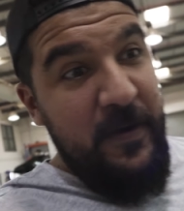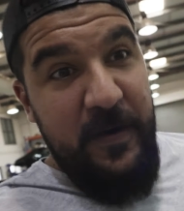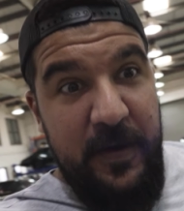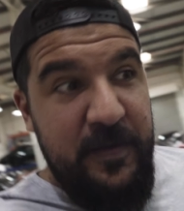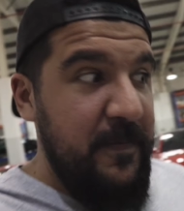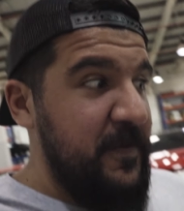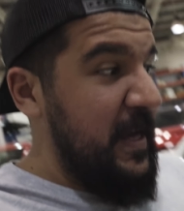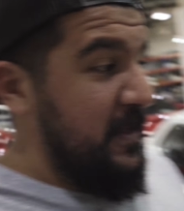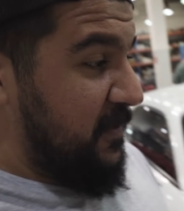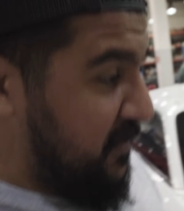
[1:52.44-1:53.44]
there are some
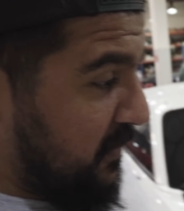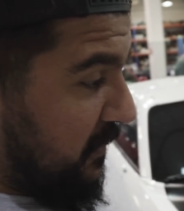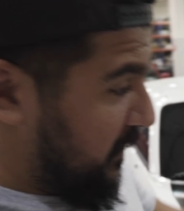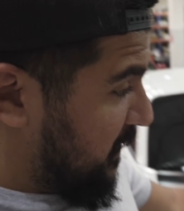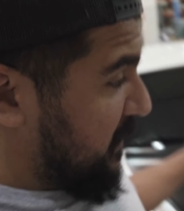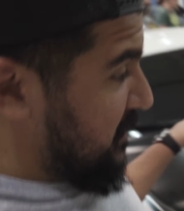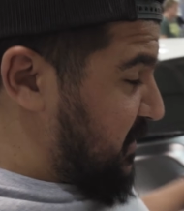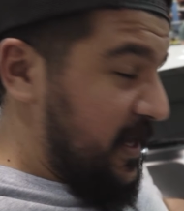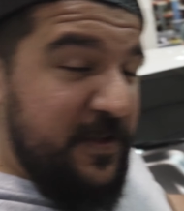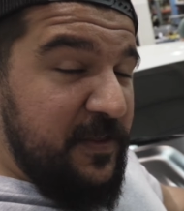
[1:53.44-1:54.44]
changes. So
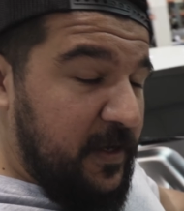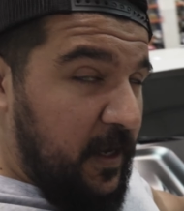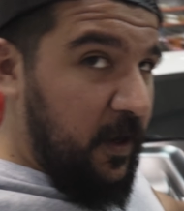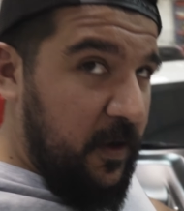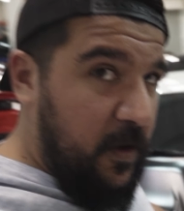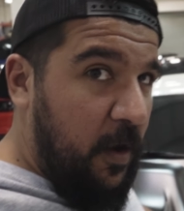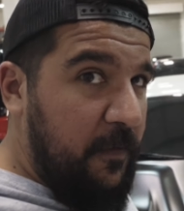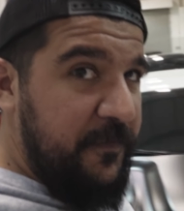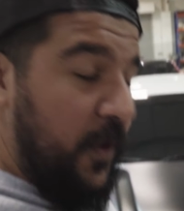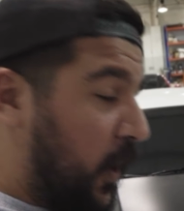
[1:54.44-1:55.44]
changing the color
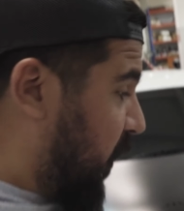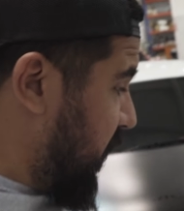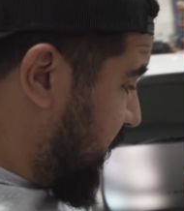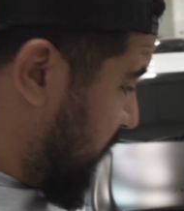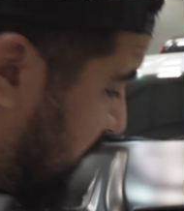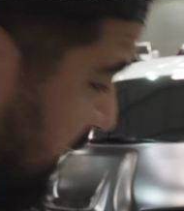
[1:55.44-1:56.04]
of the hood